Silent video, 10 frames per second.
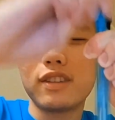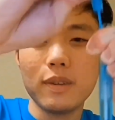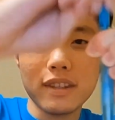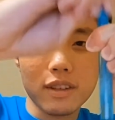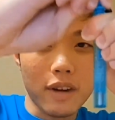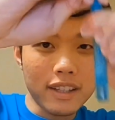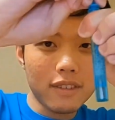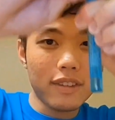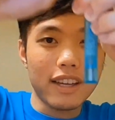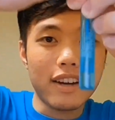do this
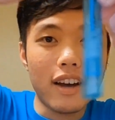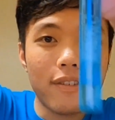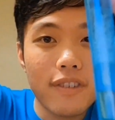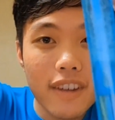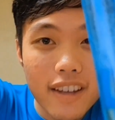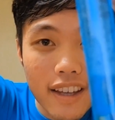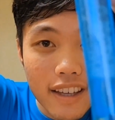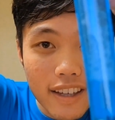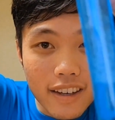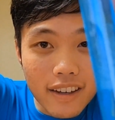aggressively enough,
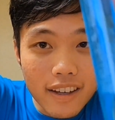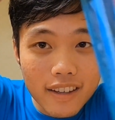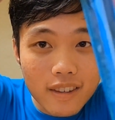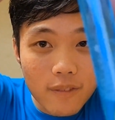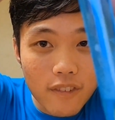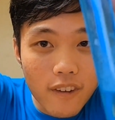here, it's